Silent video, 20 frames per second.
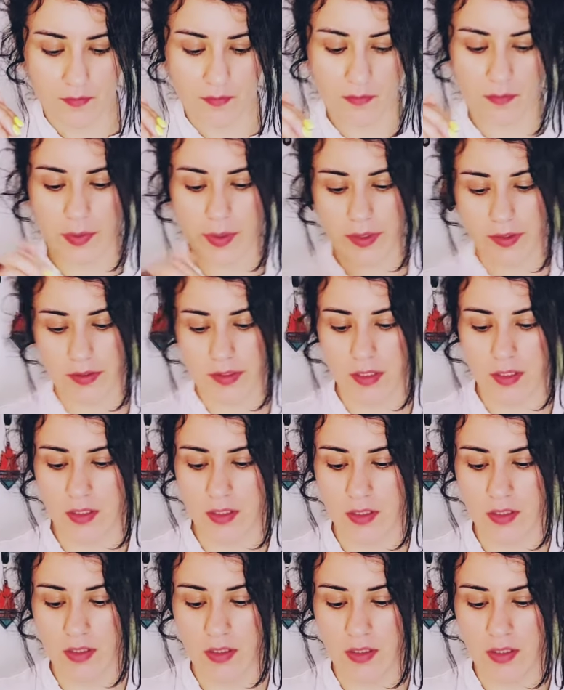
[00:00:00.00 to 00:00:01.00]
But
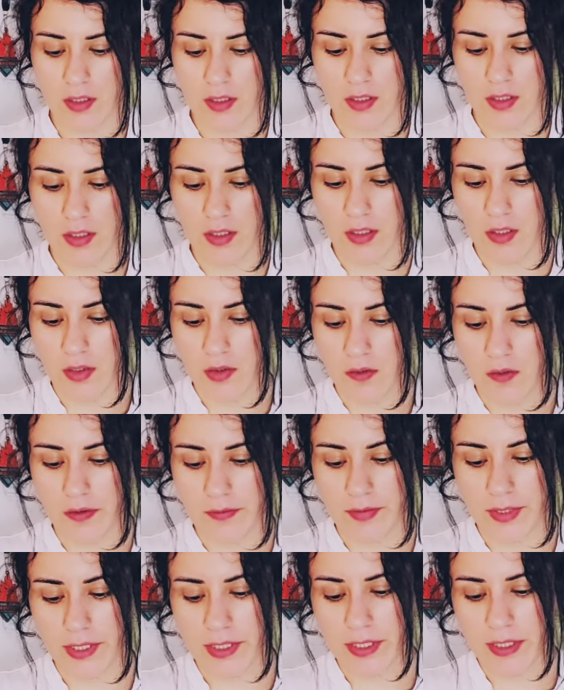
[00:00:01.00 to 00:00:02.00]
you're
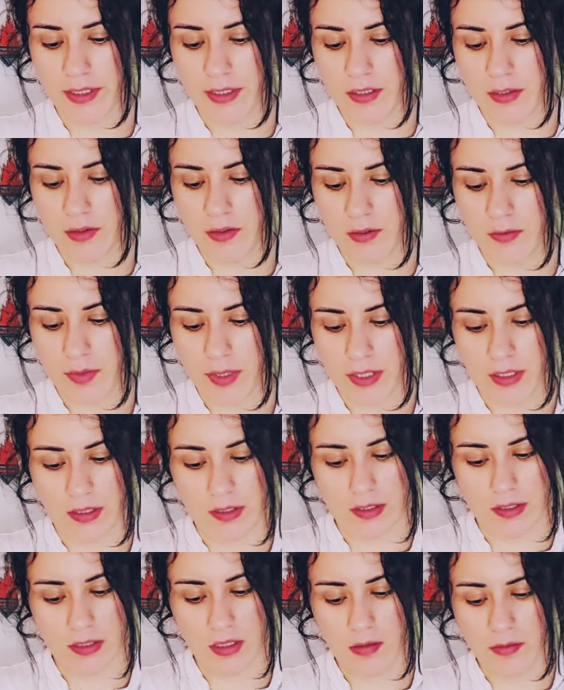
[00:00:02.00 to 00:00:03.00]
being
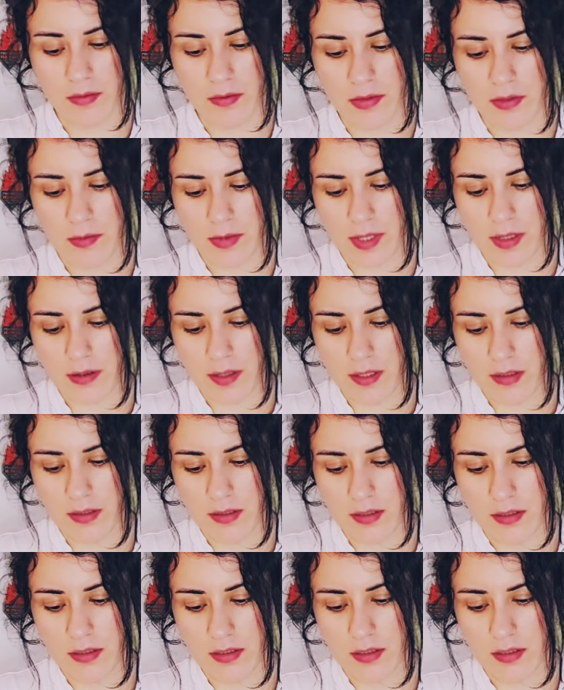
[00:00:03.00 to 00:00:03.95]
stubborn about it.